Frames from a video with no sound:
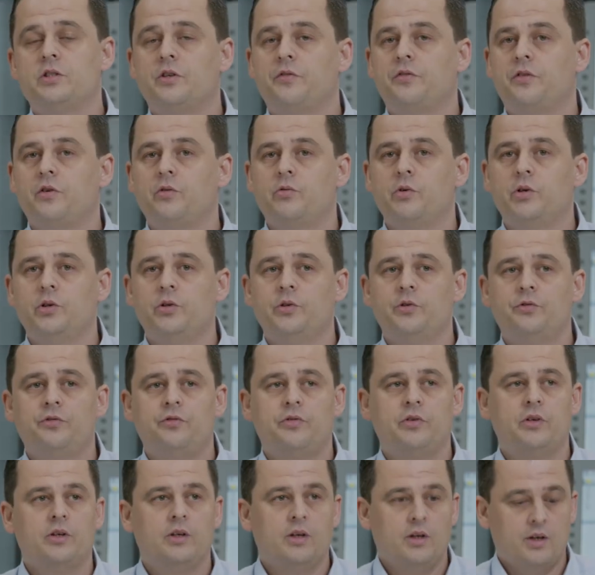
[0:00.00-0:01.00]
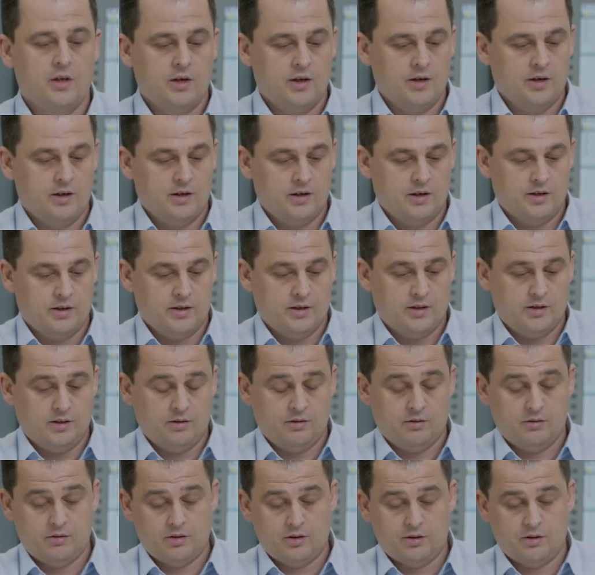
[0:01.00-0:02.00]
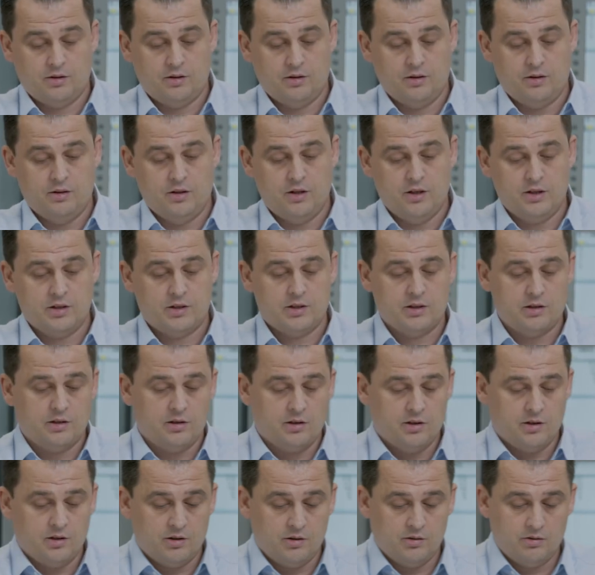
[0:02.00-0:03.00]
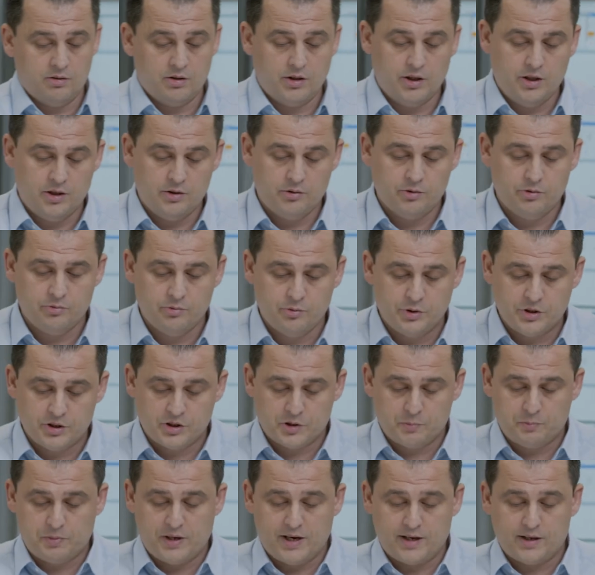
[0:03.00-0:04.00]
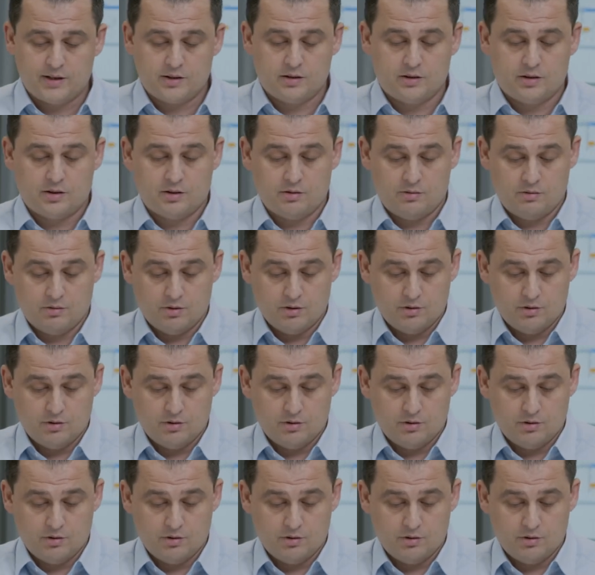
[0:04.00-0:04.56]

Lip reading: of the groove, and this all in respect